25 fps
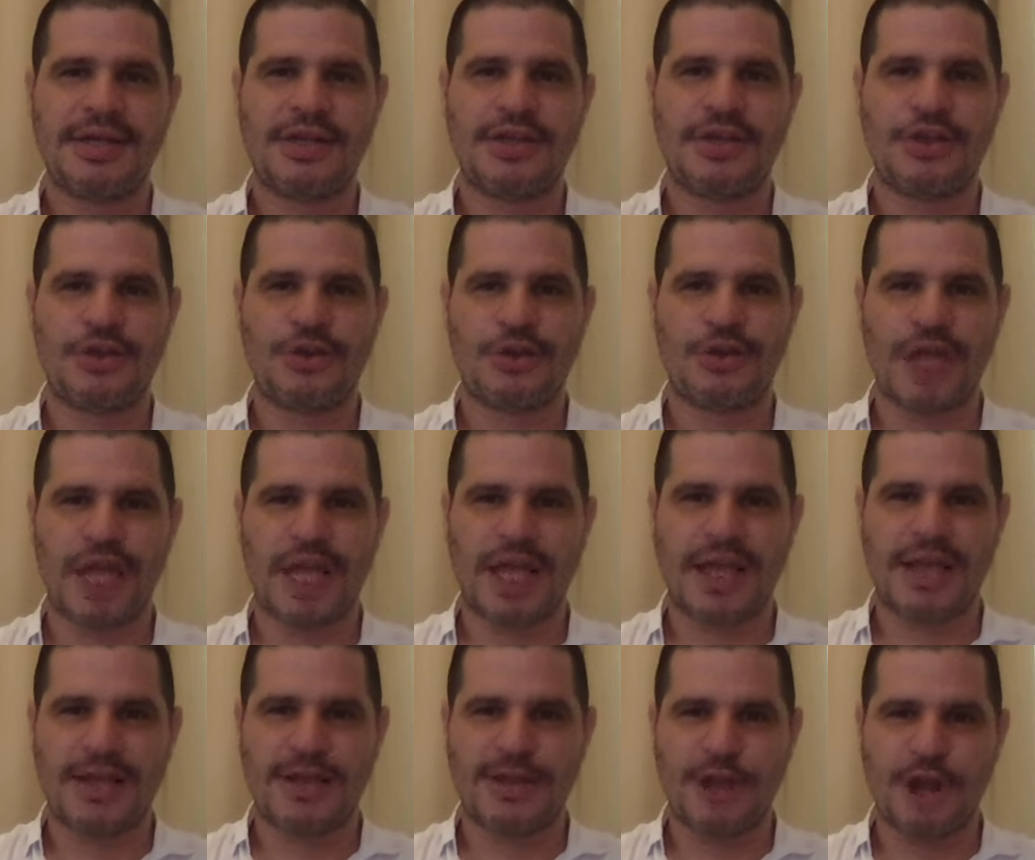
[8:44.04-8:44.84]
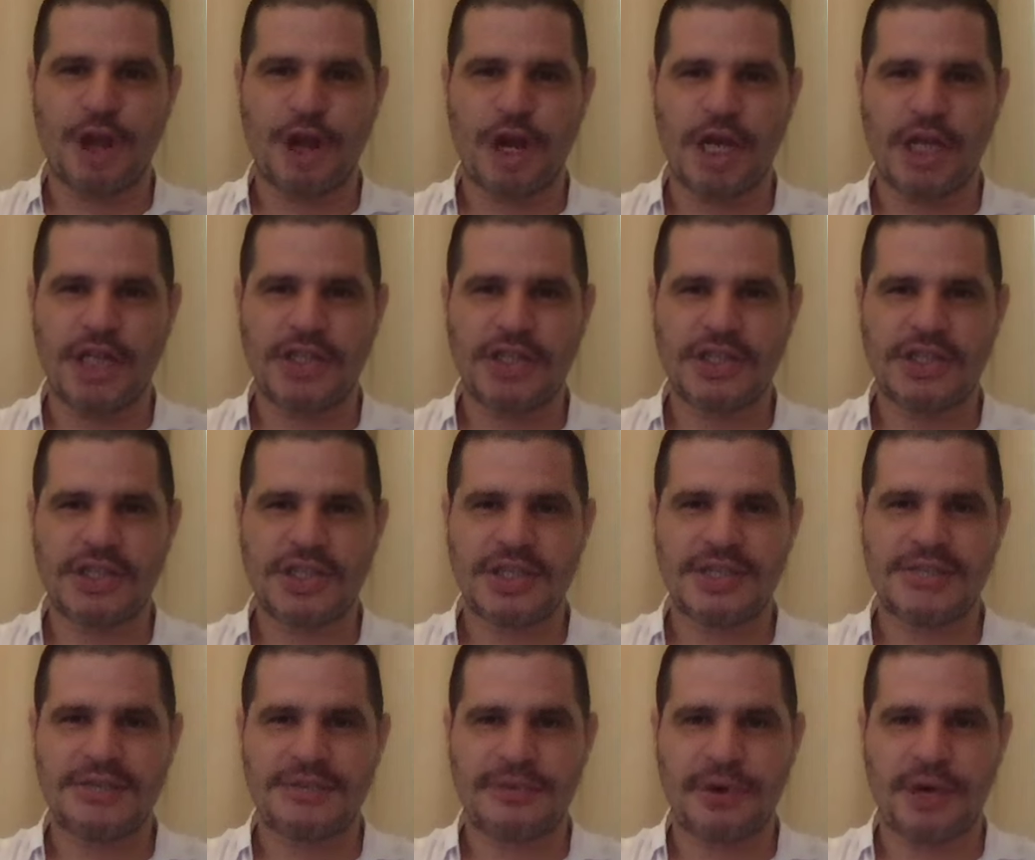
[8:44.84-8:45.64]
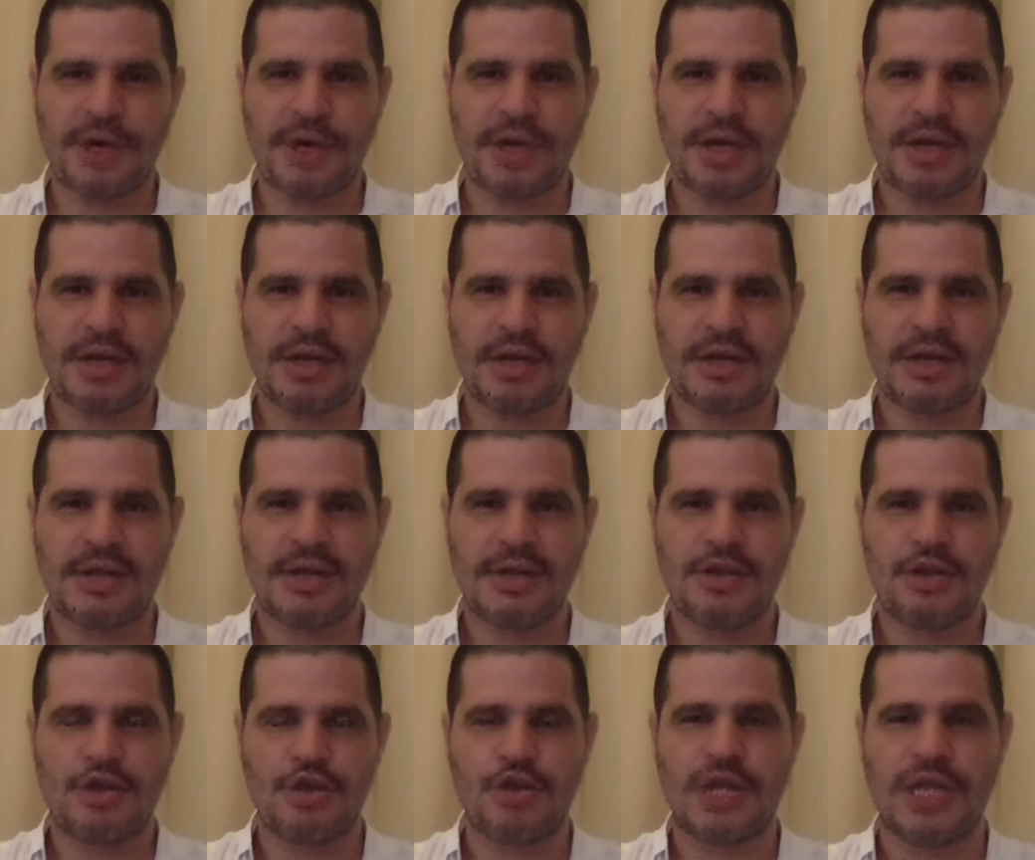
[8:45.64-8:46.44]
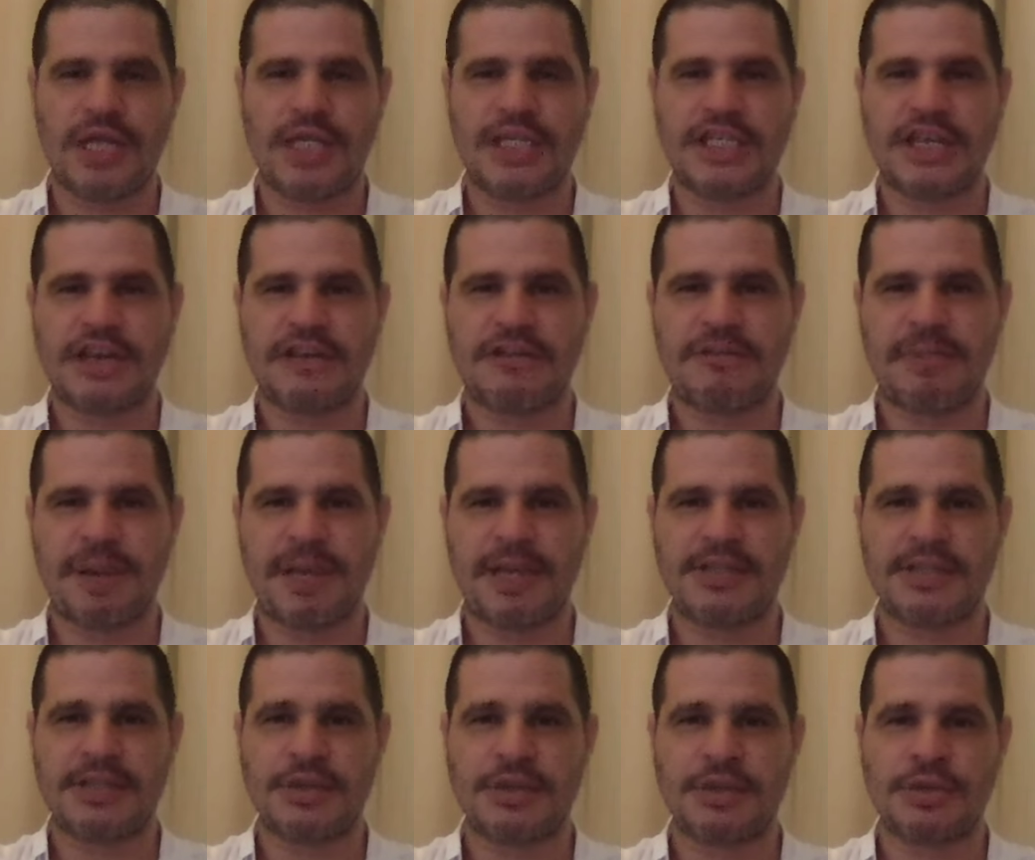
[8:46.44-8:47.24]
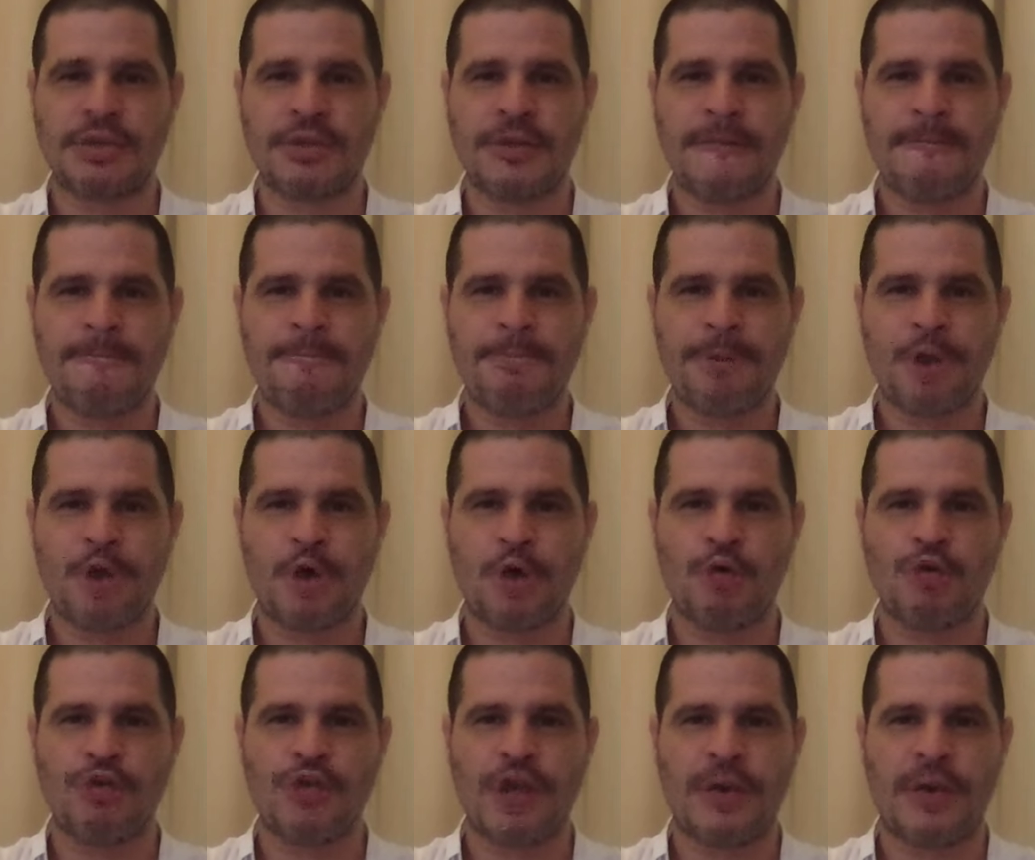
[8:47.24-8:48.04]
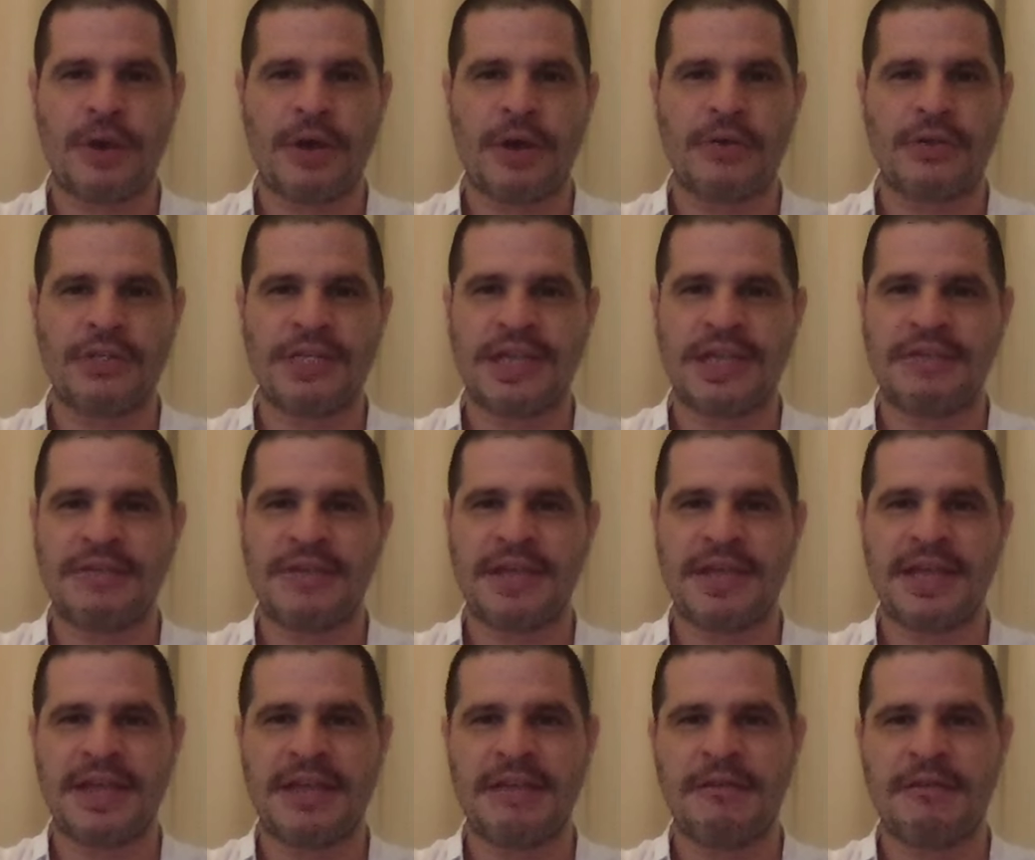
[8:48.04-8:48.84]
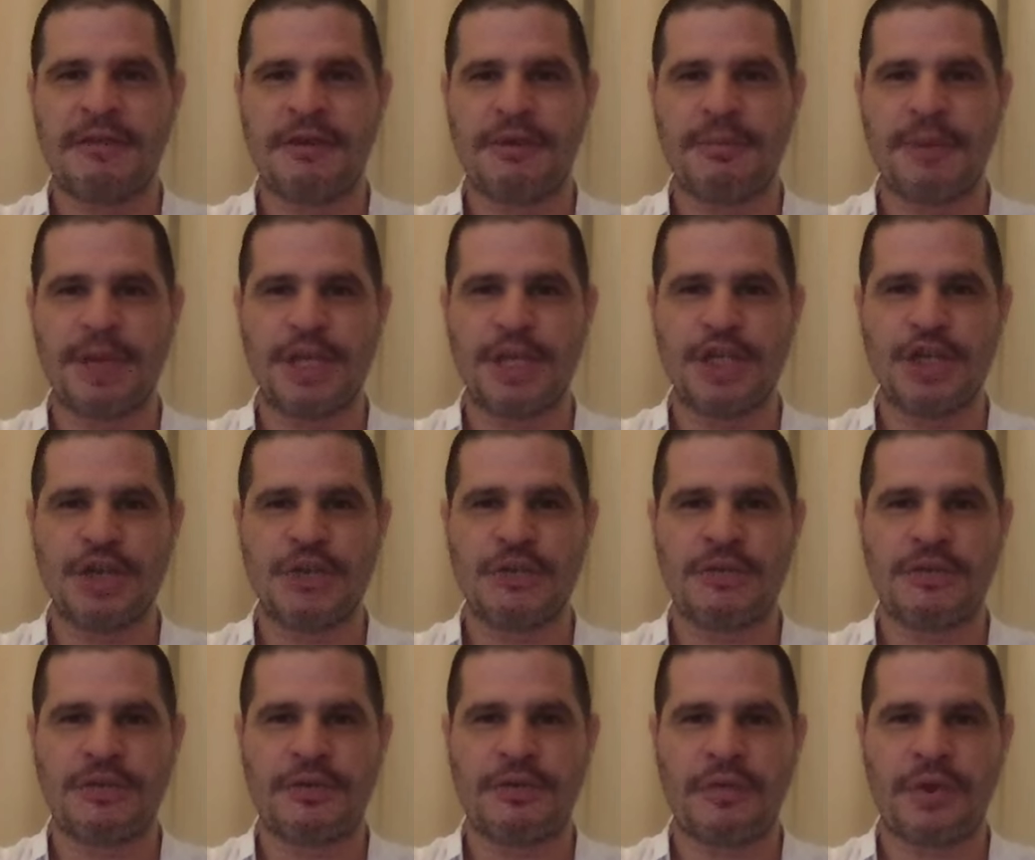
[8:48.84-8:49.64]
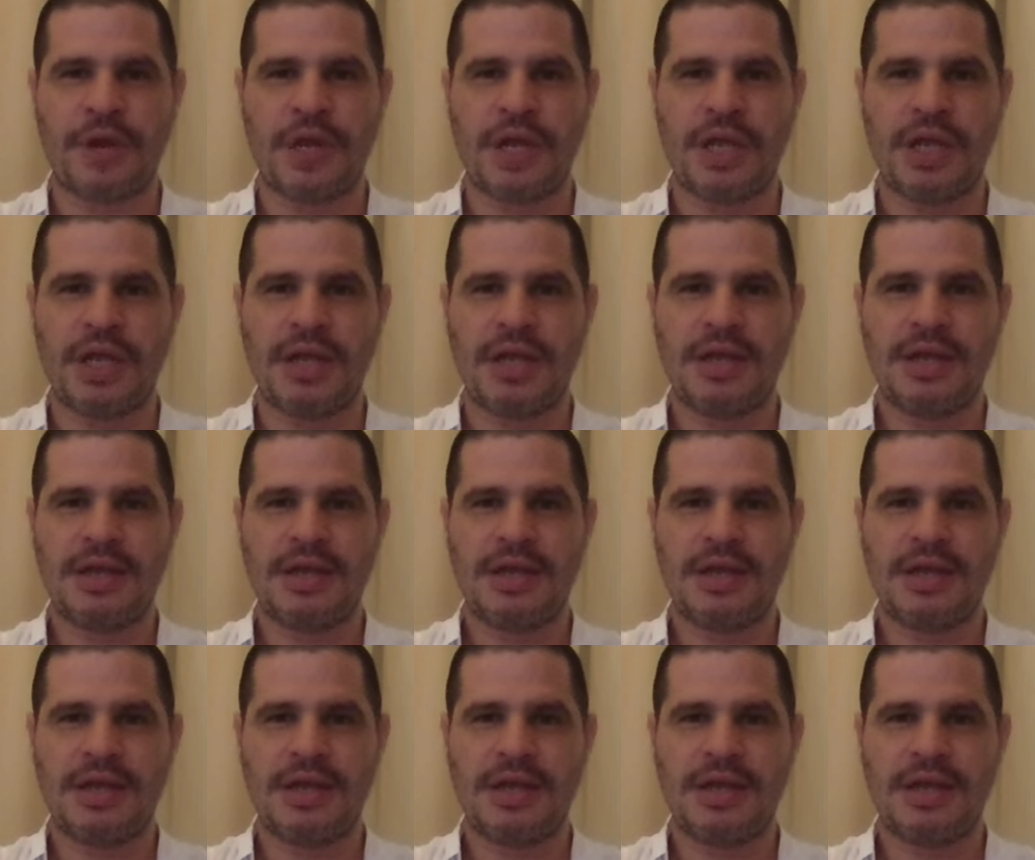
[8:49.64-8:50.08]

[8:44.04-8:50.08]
You think knowledge is free? You think Jeff Bezos goes around giving information for free?